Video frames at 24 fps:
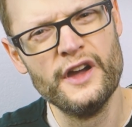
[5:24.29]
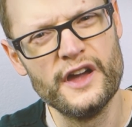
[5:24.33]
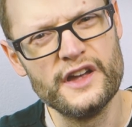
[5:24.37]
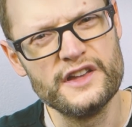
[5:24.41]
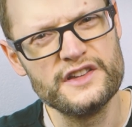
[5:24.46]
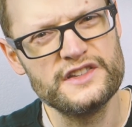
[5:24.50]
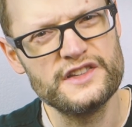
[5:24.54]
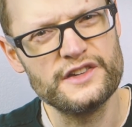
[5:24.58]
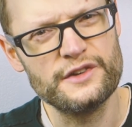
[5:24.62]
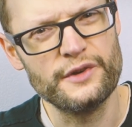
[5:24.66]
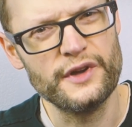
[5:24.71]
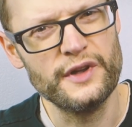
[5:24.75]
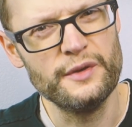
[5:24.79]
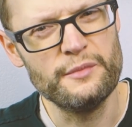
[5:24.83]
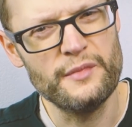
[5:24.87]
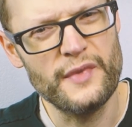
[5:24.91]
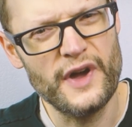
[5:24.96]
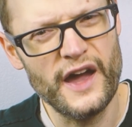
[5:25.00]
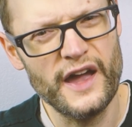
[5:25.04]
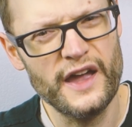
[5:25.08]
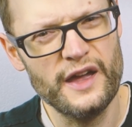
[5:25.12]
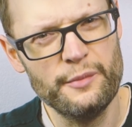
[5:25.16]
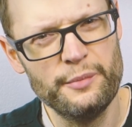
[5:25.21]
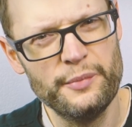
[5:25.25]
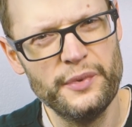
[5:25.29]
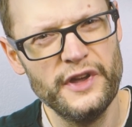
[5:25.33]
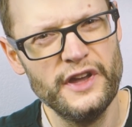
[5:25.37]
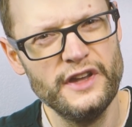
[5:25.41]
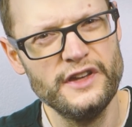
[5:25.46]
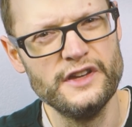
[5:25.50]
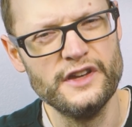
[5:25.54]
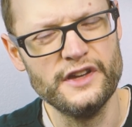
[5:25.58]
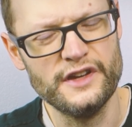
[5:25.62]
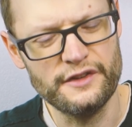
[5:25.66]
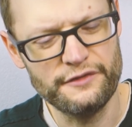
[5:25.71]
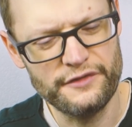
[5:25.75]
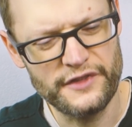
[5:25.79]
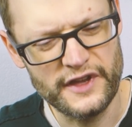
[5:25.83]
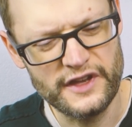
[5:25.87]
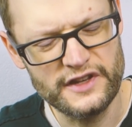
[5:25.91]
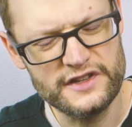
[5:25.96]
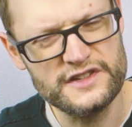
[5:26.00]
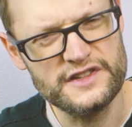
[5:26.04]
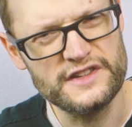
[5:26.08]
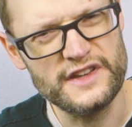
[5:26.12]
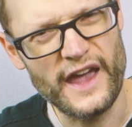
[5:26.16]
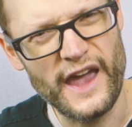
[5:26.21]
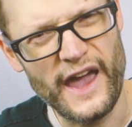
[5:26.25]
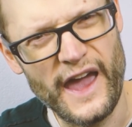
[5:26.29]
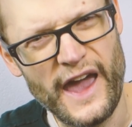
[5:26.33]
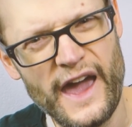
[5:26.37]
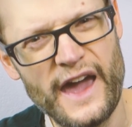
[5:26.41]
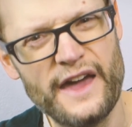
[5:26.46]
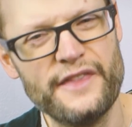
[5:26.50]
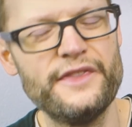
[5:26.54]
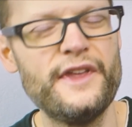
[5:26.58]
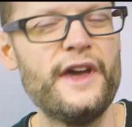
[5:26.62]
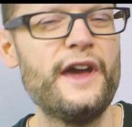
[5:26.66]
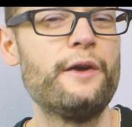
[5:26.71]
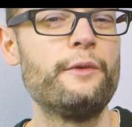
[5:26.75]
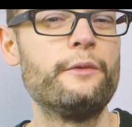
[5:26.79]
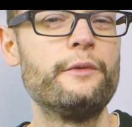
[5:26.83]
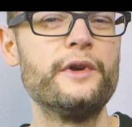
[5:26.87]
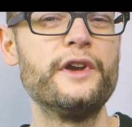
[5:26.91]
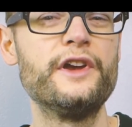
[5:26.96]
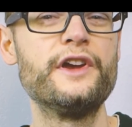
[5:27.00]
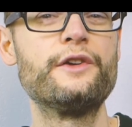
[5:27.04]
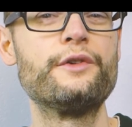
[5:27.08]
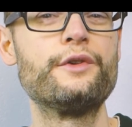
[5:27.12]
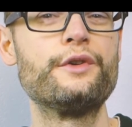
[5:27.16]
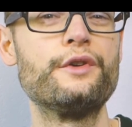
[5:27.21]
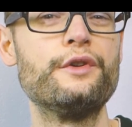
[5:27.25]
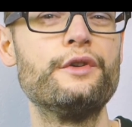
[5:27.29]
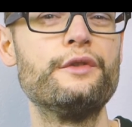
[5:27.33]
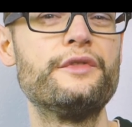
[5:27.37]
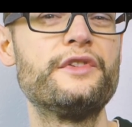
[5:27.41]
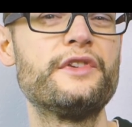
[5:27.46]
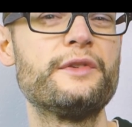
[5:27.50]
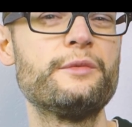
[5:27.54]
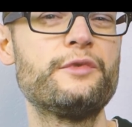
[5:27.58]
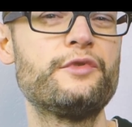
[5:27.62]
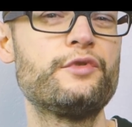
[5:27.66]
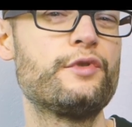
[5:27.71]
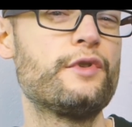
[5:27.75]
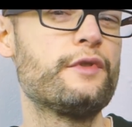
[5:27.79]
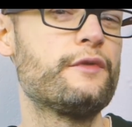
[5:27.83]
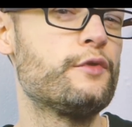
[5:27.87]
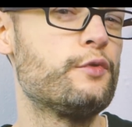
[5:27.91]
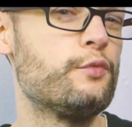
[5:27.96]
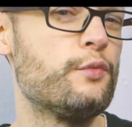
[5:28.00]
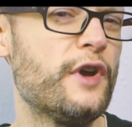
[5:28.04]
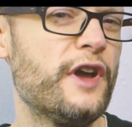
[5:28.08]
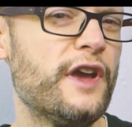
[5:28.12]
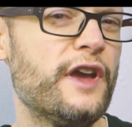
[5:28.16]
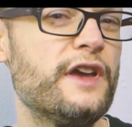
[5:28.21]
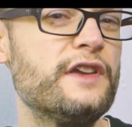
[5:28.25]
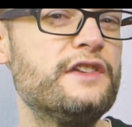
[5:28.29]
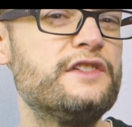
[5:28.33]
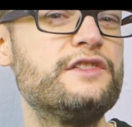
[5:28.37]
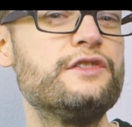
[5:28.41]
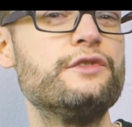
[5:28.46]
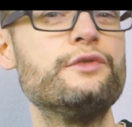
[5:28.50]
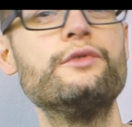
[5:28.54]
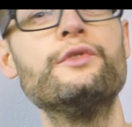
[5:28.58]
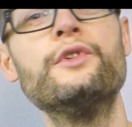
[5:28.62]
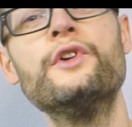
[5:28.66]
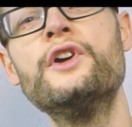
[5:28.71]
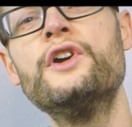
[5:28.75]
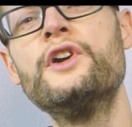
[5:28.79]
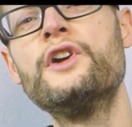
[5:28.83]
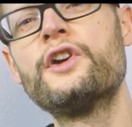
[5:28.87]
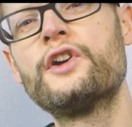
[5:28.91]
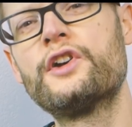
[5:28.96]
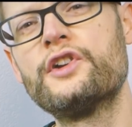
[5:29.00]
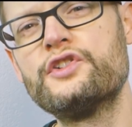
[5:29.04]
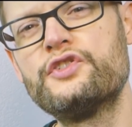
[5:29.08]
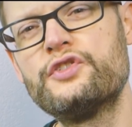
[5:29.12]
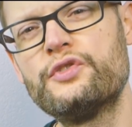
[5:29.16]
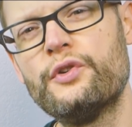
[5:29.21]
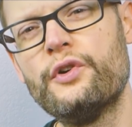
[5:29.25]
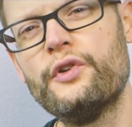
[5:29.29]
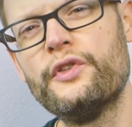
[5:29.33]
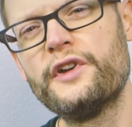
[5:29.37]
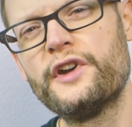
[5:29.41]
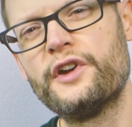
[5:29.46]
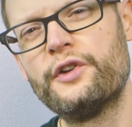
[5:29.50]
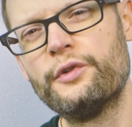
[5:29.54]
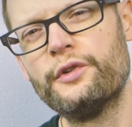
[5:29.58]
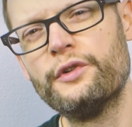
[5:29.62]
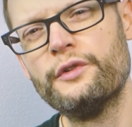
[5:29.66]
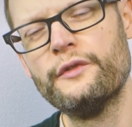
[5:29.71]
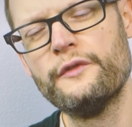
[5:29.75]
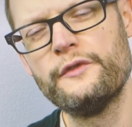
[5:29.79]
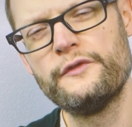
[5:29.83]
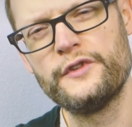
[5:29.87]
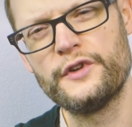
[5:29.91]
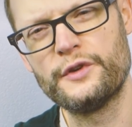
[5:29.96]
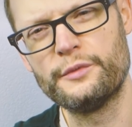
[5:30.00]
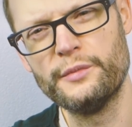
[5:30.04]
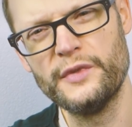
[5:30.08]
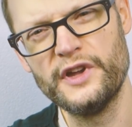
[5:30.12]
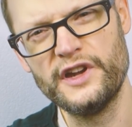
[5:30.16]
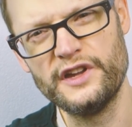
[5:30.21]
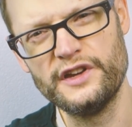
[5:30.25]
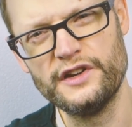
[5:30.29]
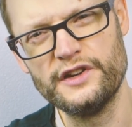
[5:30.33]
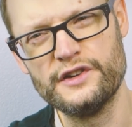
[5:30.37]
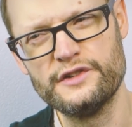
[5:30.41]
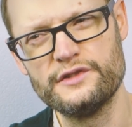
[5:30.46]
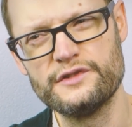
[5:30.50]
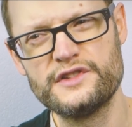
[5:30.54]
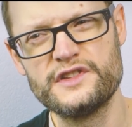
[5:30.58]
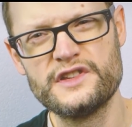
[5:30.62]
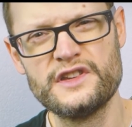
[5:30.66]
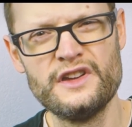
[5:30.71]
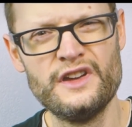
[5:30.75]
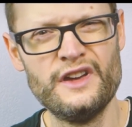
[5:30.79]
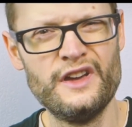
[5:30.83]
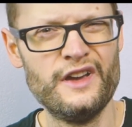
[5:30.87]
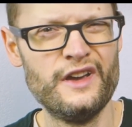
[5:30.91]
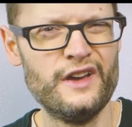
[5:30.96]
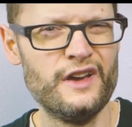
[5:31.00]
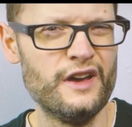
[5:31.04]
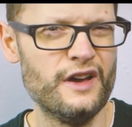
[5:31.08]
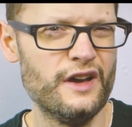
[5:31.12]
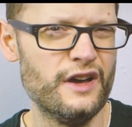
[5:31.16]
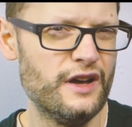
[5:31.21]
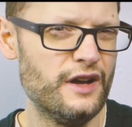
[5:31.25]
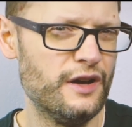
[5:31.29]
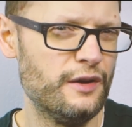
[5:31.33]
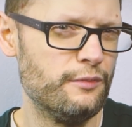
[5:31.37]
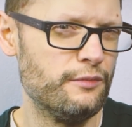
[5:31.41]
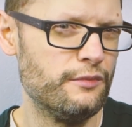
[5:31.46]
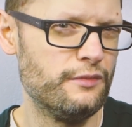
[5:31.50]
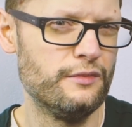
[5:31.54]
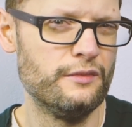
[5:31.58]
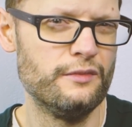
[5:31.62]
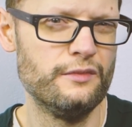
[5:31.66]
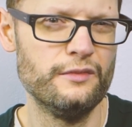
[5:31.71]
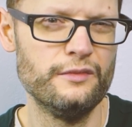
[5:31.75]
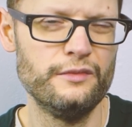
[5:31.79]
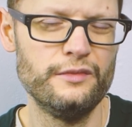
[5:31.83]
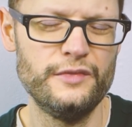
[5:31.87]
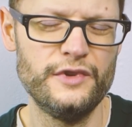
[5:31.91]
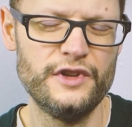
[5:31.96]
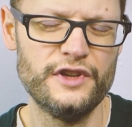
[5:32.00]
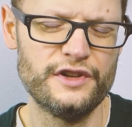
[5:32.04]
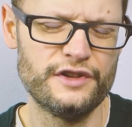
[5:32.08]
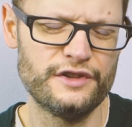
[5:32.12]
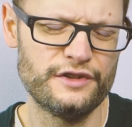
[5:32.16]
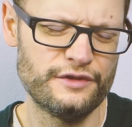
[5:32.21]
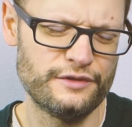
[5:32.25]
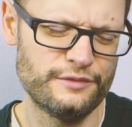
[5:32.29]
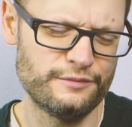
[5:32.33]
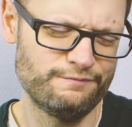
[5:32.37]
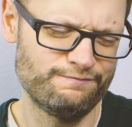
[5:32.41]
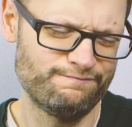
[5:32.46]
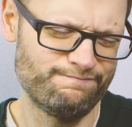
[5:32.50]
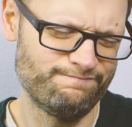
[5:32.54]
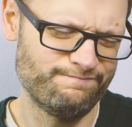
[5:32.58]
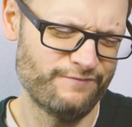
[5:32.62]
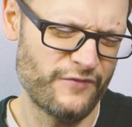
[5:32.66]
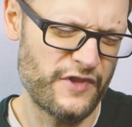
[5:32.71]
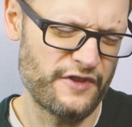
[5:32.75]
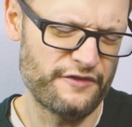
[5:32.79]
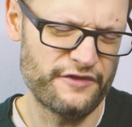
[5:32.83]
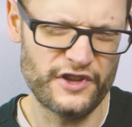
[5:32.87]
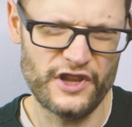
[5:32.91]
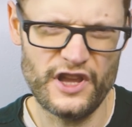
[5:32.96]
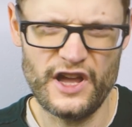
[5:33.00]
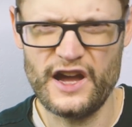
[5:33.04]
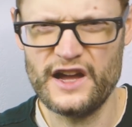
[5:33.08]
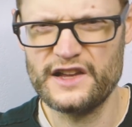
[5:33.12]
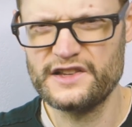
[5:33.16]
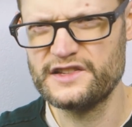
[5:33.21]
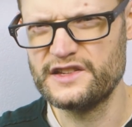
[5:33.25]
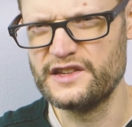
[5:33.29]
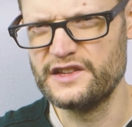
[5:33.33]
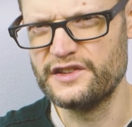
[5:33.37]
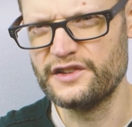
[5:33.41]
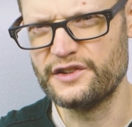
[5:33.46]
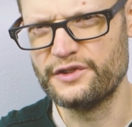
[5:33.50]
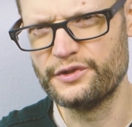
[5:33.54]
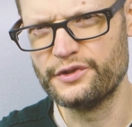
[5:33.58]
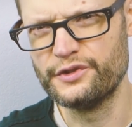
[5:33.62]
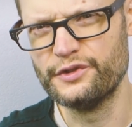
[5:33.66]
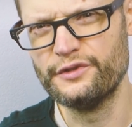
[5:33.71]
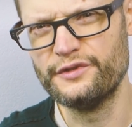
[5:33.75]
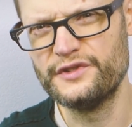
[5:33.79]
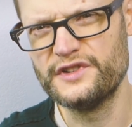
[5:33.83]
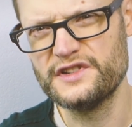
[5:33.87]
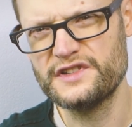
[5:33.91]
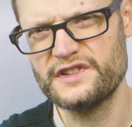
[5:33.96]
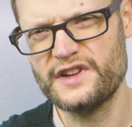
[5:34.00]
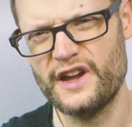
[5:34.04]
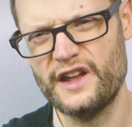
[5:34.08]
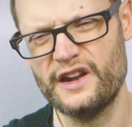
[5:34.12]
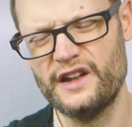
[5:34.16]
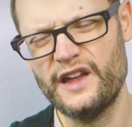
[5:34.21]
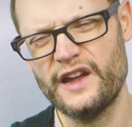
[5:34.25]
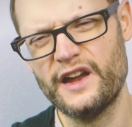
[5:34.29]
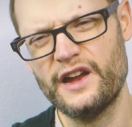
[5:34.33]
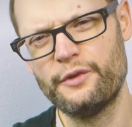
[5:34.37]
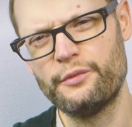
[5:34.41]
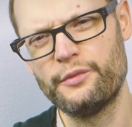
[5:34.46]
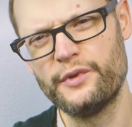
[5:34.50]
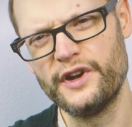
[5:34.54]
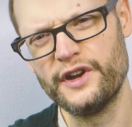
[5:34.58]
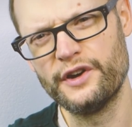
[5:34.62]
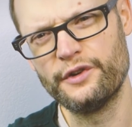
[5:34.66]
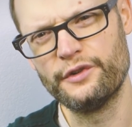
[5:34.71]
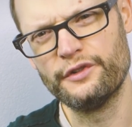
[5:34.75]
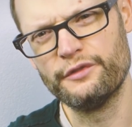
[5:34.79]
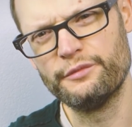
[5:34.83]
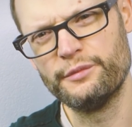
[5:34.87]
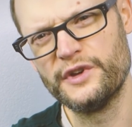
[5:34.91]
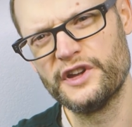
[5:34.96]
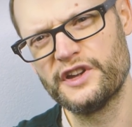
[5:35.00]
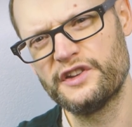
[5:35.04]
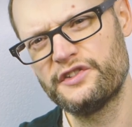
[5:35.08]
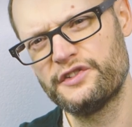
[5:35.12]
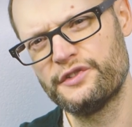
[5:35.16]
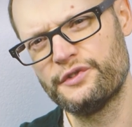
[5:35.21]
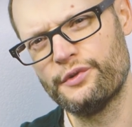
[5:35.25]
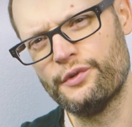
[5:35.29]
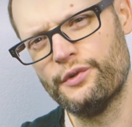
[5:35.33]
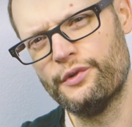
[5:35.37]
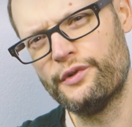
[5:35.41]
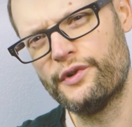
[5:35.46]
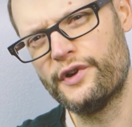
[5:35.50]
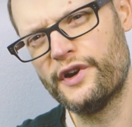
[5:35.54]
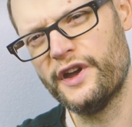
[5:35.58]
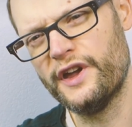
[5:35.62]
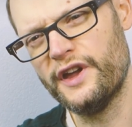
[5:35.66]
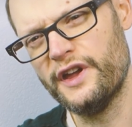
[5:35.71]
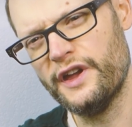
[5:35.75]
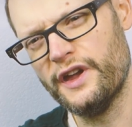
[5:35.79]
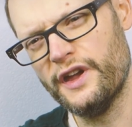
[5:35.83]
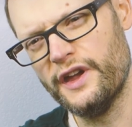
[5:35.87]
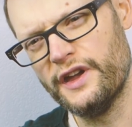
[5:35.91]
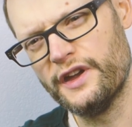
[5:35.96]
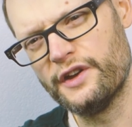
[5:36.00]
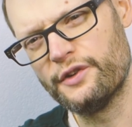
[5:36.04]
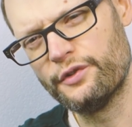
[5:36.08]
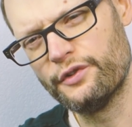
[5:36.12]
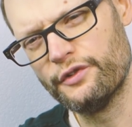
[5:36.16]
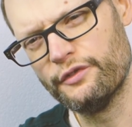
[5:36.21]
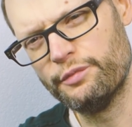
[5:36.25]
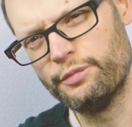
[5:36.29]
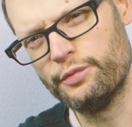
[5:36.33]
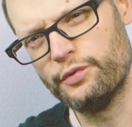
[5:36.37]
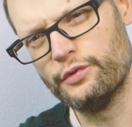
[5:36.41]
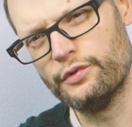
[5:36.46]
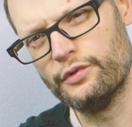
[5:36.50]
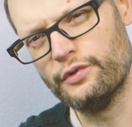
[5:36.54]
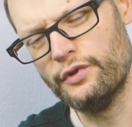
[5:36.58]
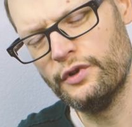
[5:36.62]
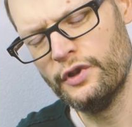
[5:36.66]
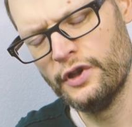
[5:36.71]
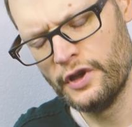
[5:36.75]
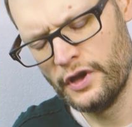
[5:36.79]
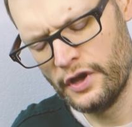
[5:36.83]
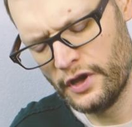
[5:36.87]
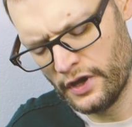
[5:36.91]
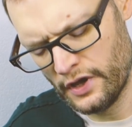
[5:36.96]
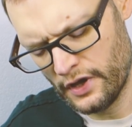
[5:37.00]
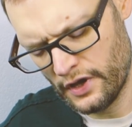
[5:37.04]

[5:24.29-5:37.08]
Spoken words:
And so in my opinion, if they just add that regroove, some sort of a way to control the groove of your MIDI notes, you know, the velocity of the groove, just kind of like a regroove mixer or a groove pool,